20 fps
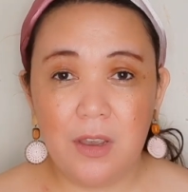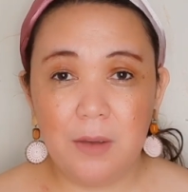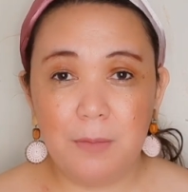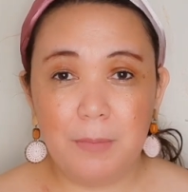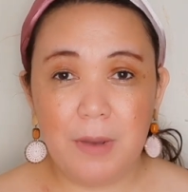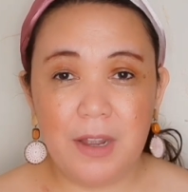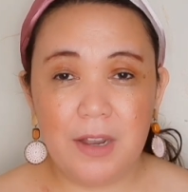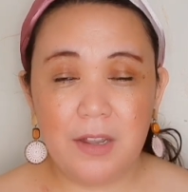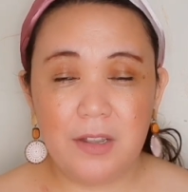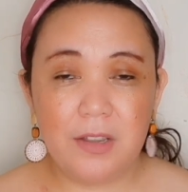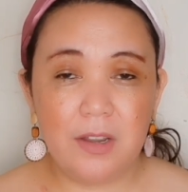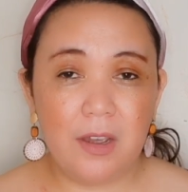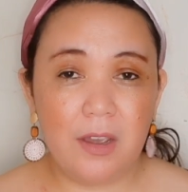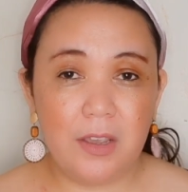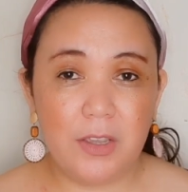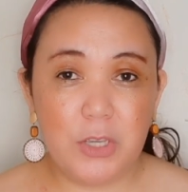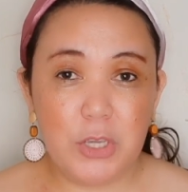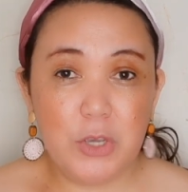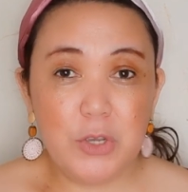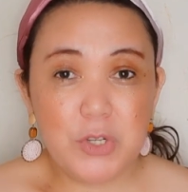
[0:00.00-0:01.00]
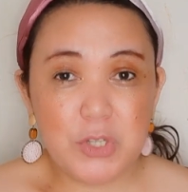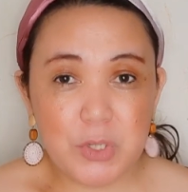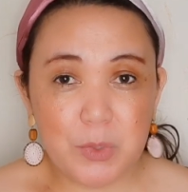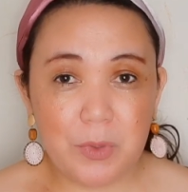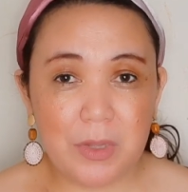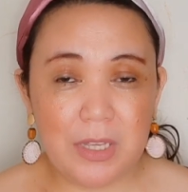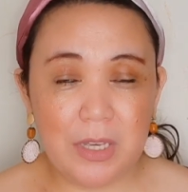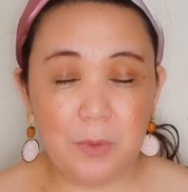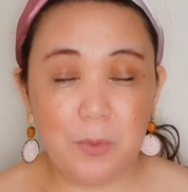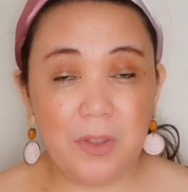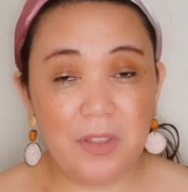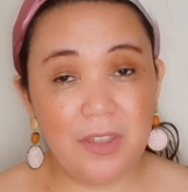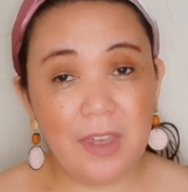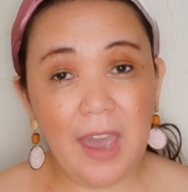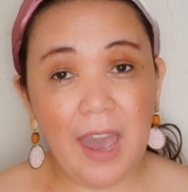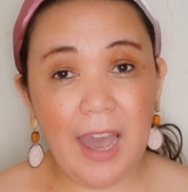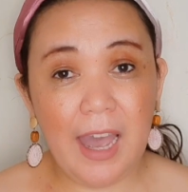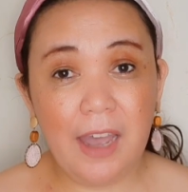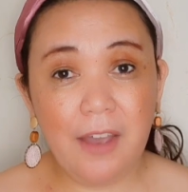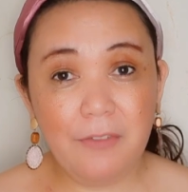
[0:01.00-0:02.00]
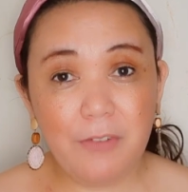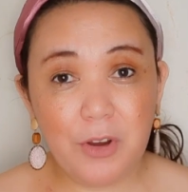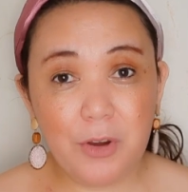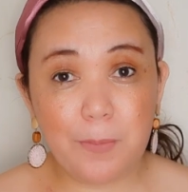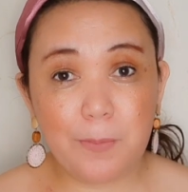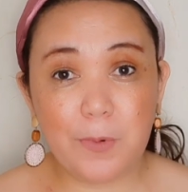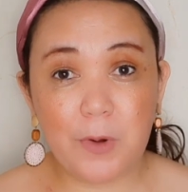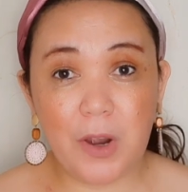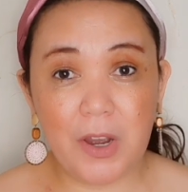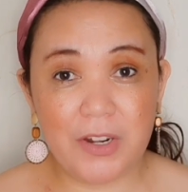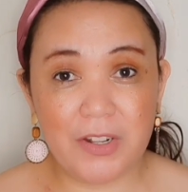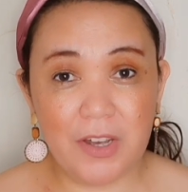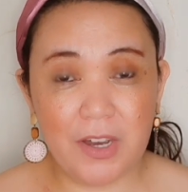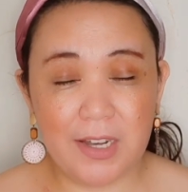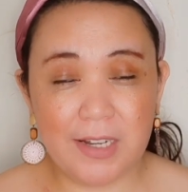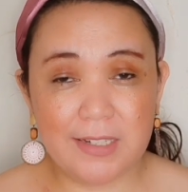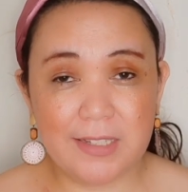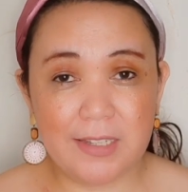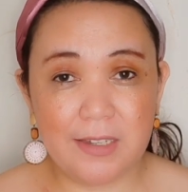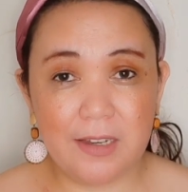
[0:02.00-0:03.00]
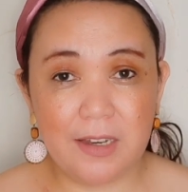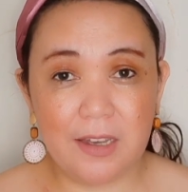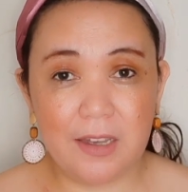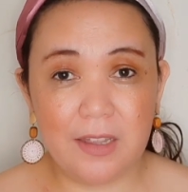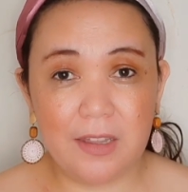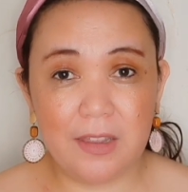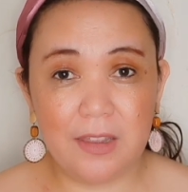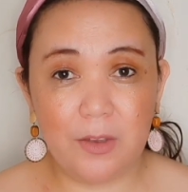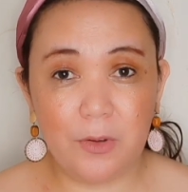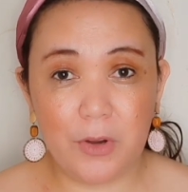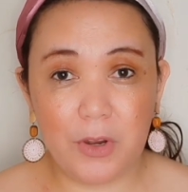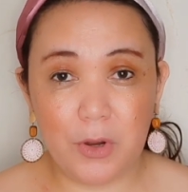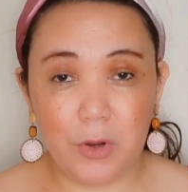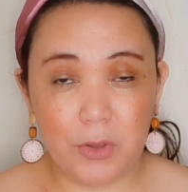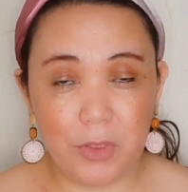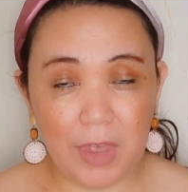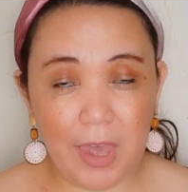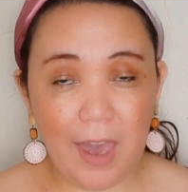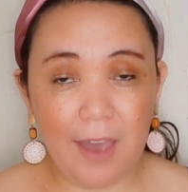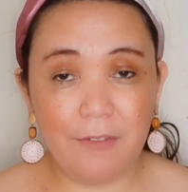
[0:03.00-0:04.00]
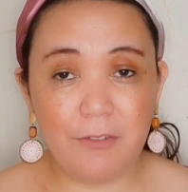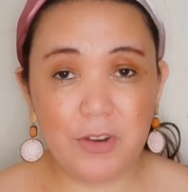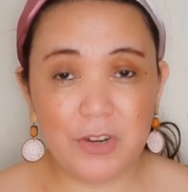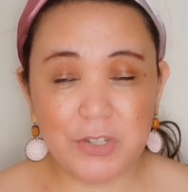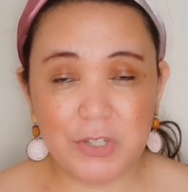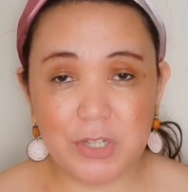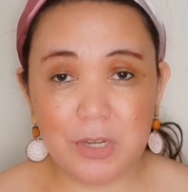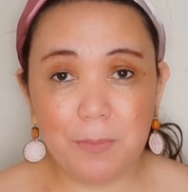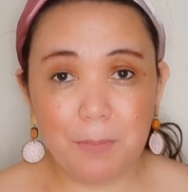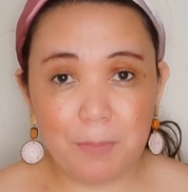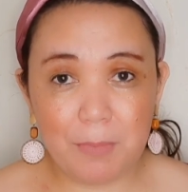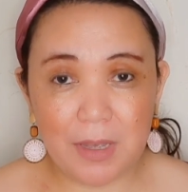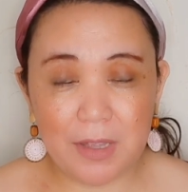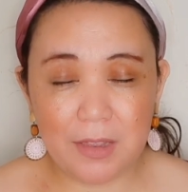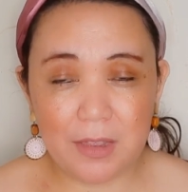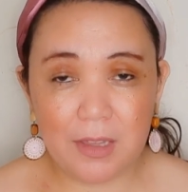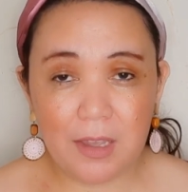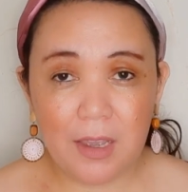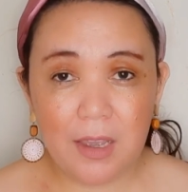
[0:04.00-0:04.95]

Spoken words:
But usually when they have your product, where they have your shipment,